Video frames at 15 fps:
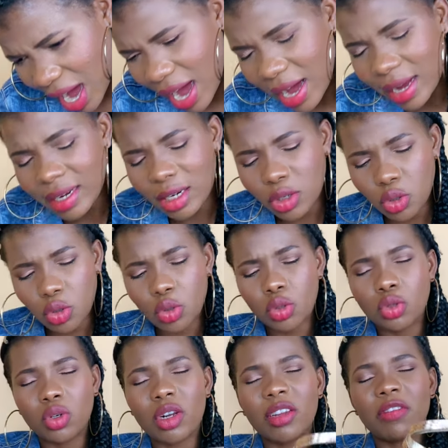and it's
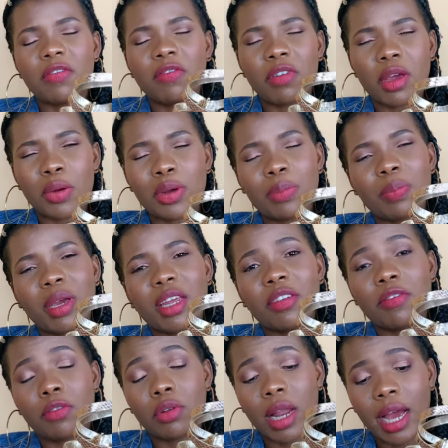usually very
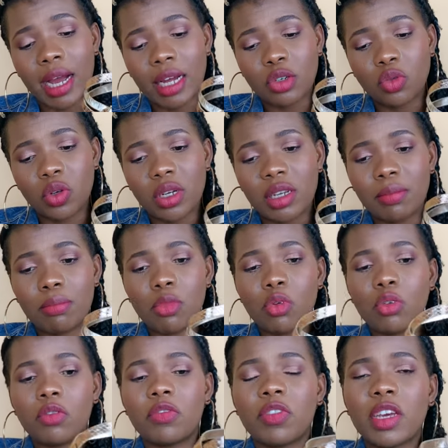painful. I can't really
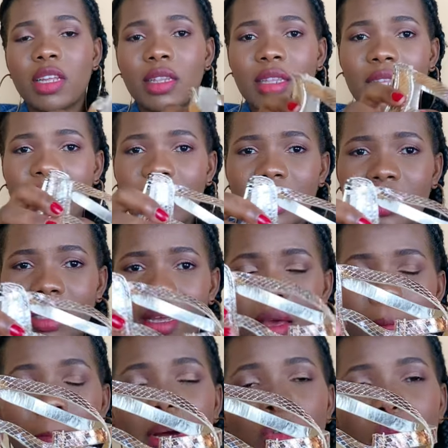move in these,
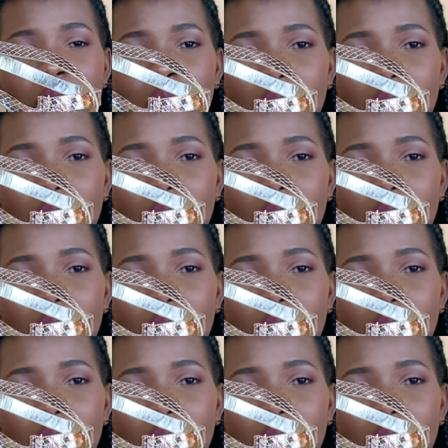but when